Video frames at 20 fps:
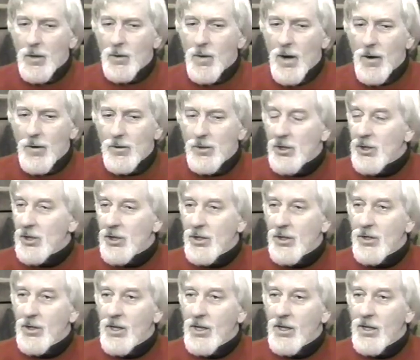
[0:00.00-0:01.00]
grouch
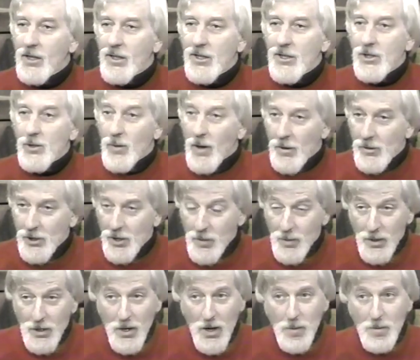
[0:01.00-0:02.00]
that is grouchy
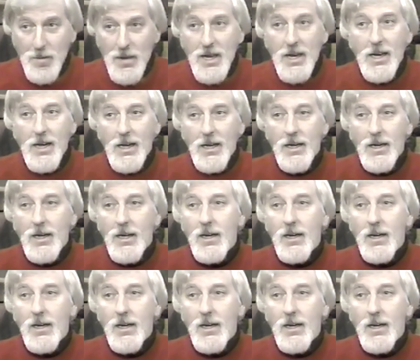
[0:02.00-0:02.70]
but not mean.